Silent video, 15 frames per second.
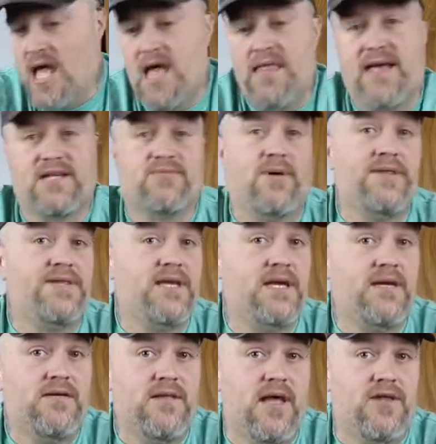That's one
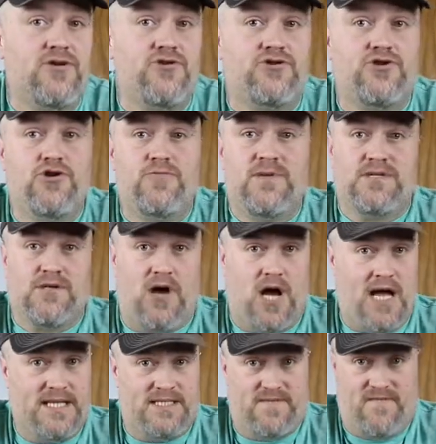thing that YouTube is
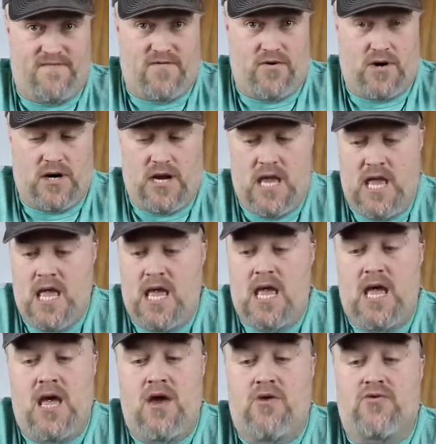awesome for.
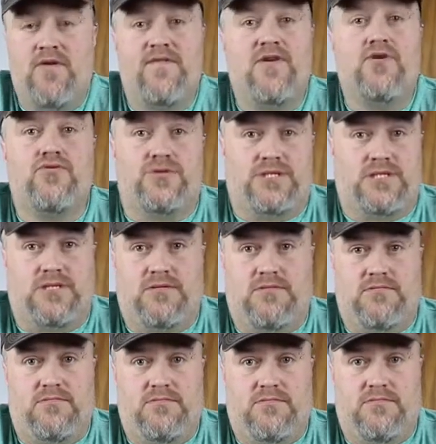Reviews.
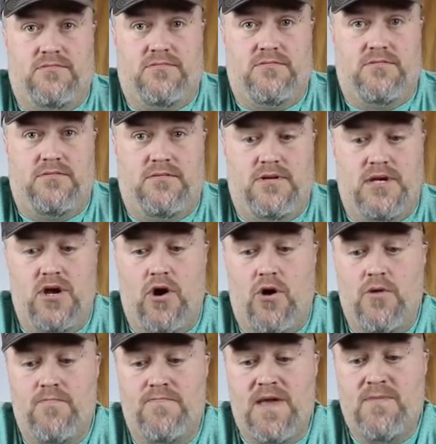You
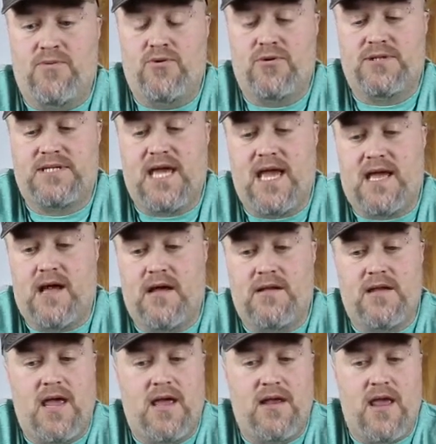know, people will take
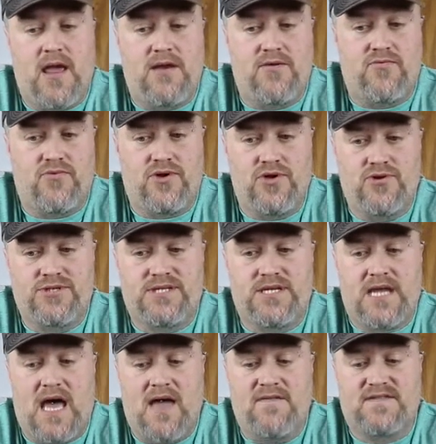on and use the
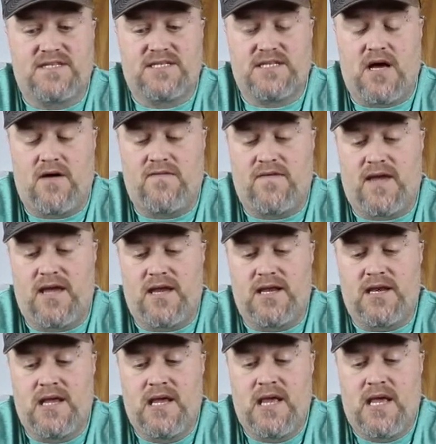knives and stuff, and
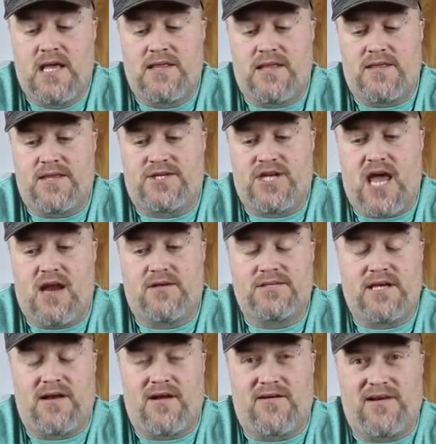the channels
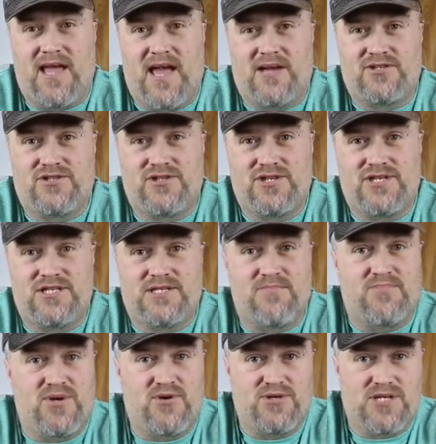that aren't actually just
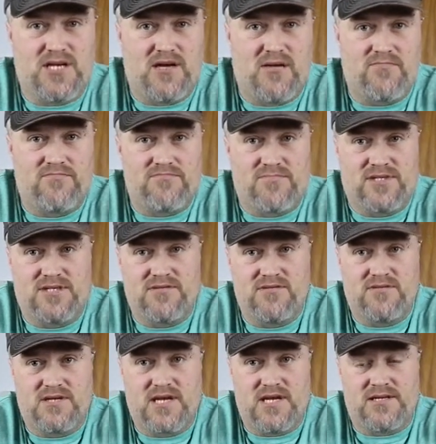abusing them to
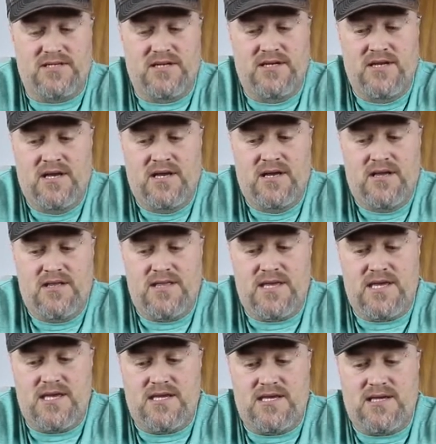get
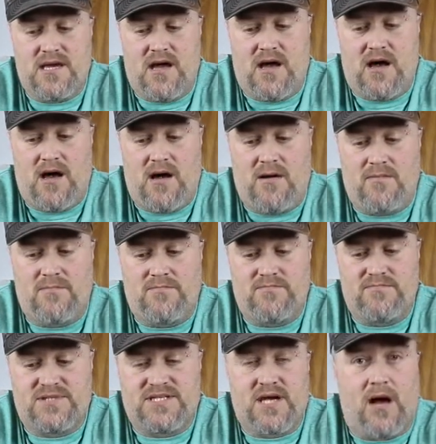the
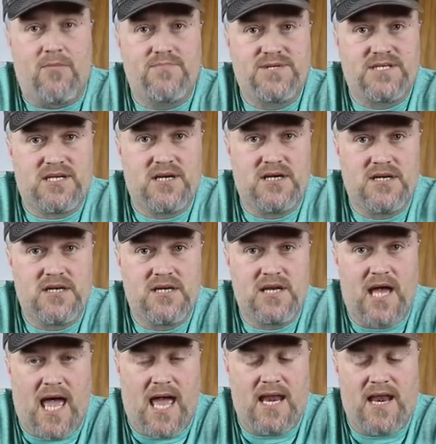subs
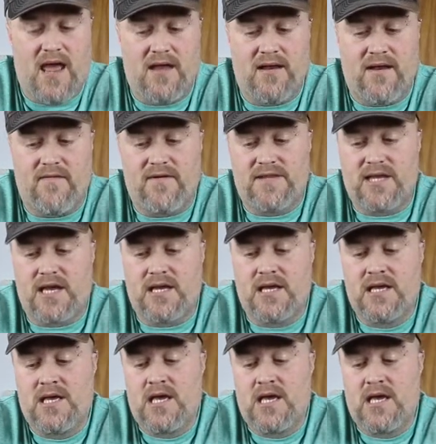and everything